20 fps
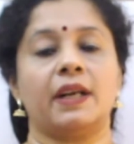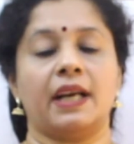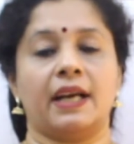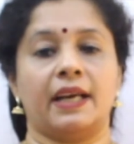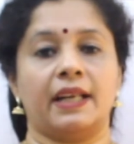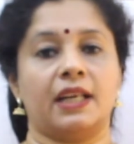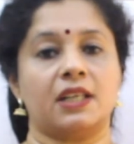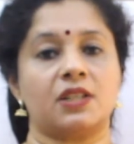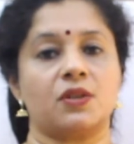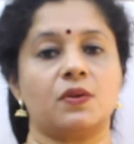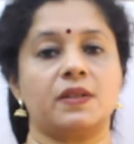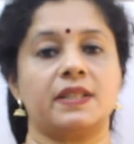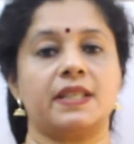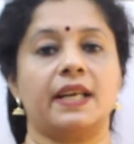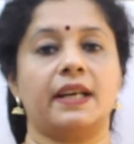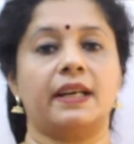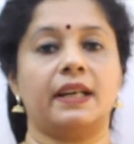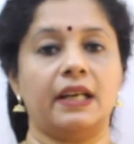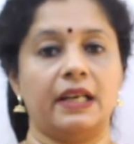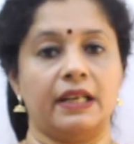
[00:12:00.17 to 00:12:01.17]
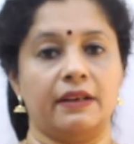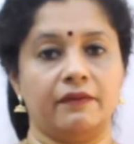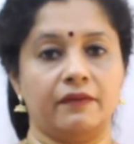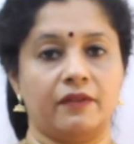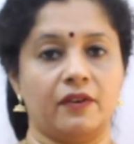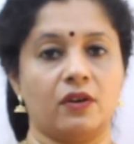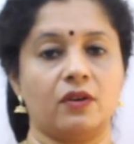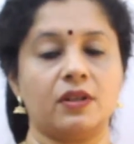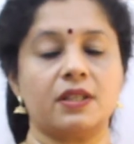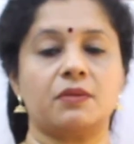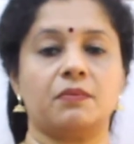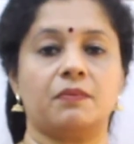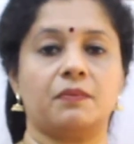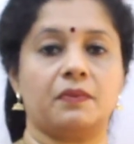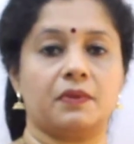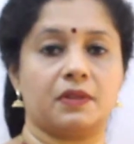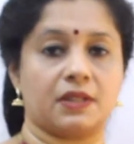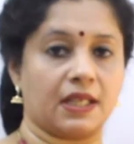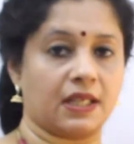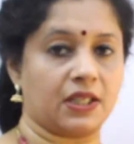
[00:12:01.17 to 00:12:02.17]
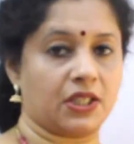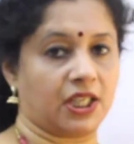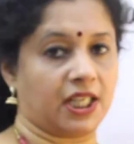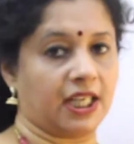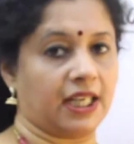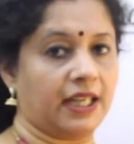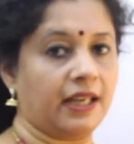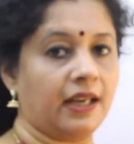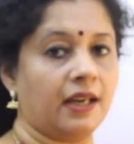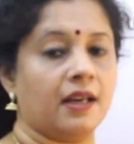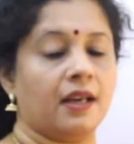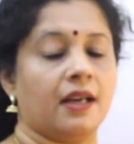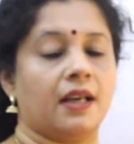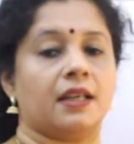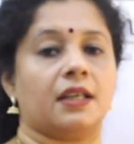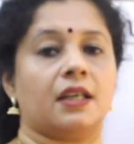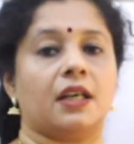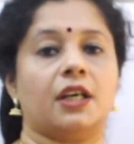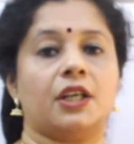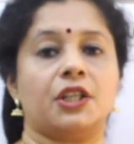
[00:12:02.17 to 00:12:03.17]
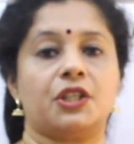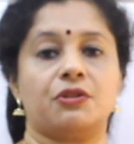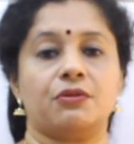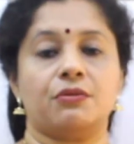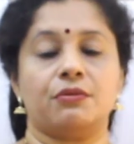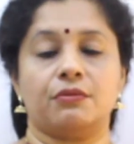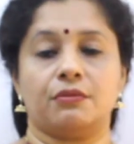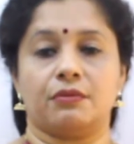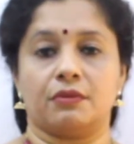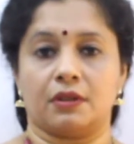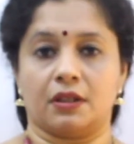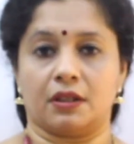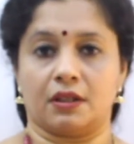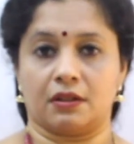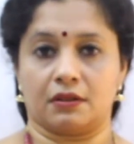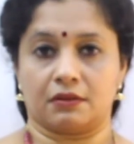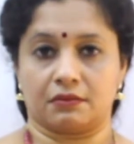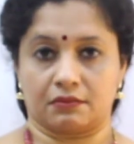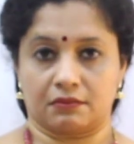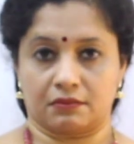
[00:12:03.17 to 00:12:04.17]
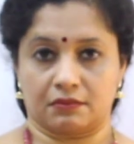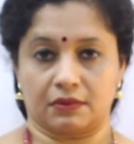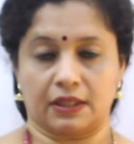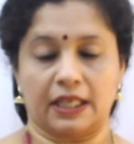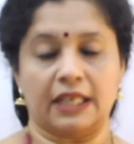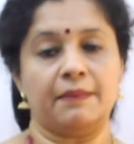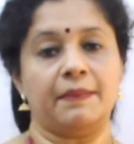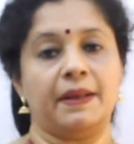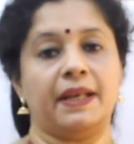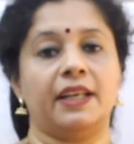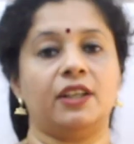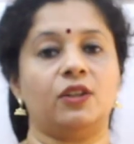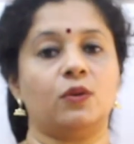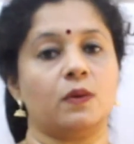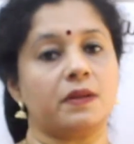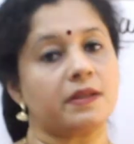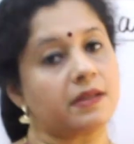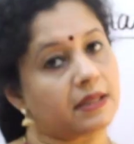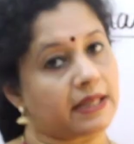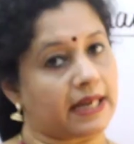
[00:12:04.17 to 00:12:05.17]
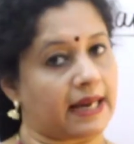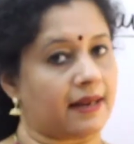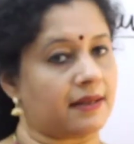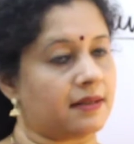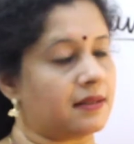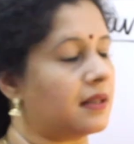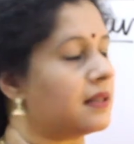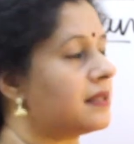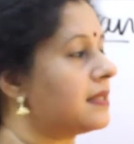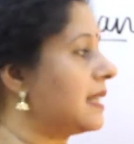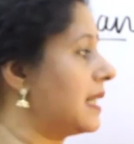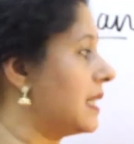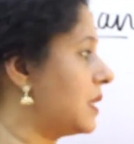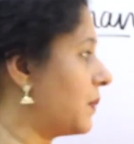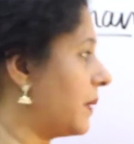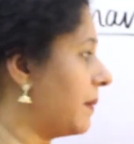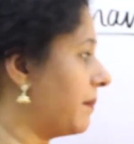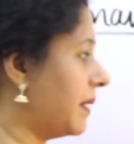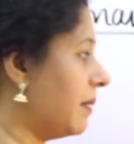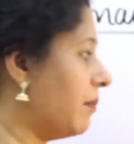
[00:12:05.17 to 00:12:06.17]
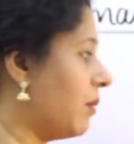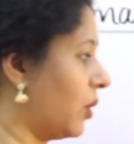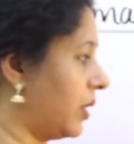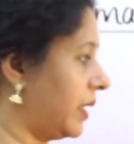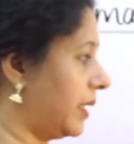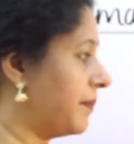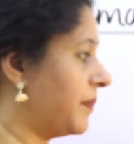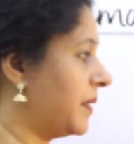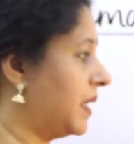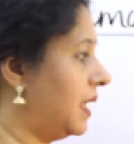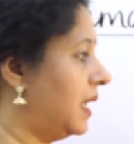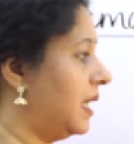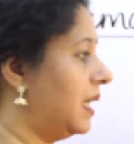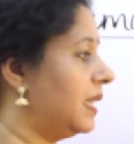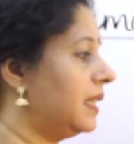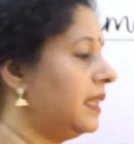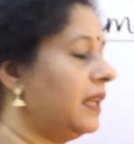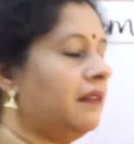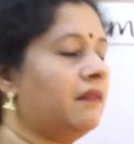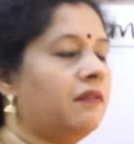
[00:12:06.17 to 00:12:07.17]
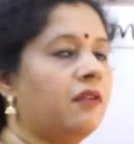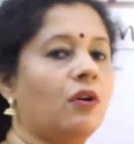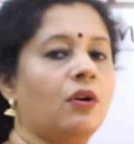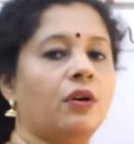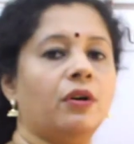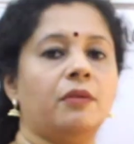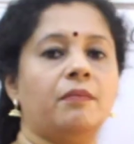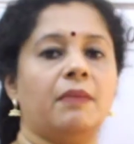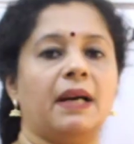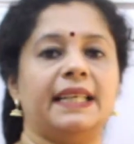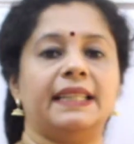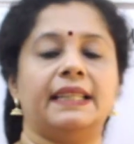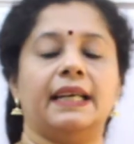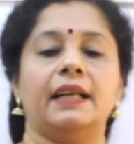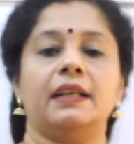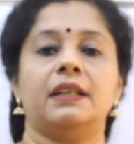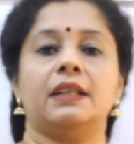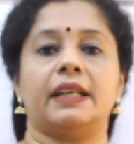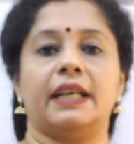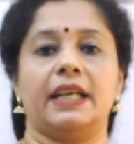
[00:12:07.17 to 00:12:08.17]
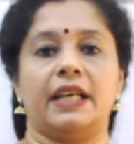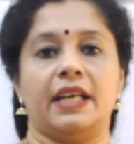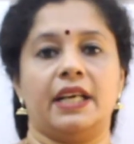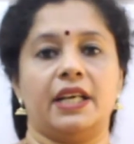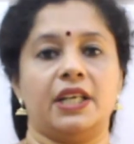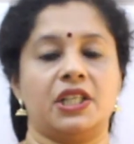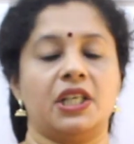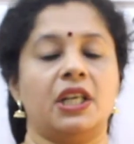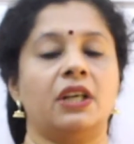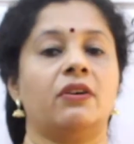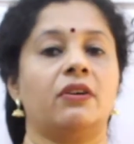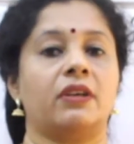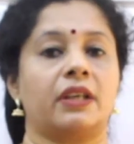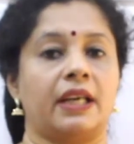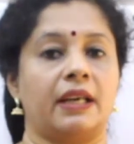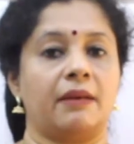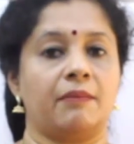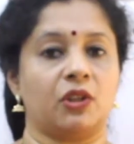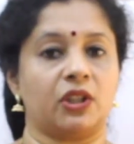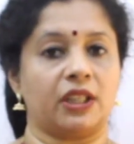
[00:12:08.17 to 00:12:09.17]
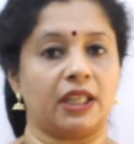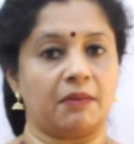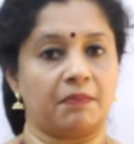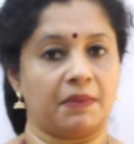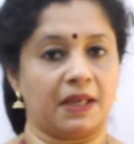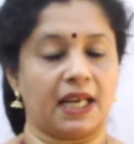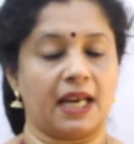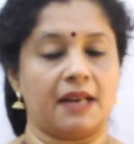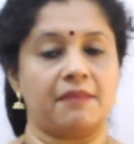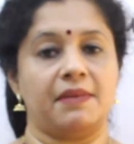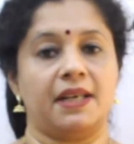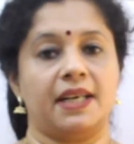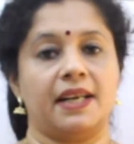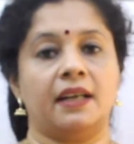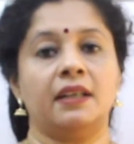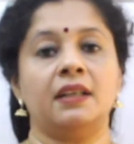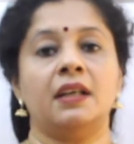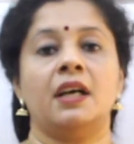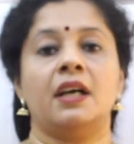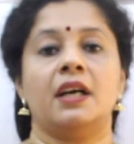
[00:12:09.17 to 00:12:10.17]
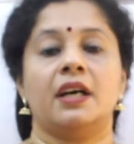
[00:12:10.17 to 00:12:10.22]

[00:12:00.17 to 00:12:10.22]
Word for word: and associated lymph nodes surgically to eliminate those cancer cells from the body. Then followed by that, radiation or chemotherapy can be done.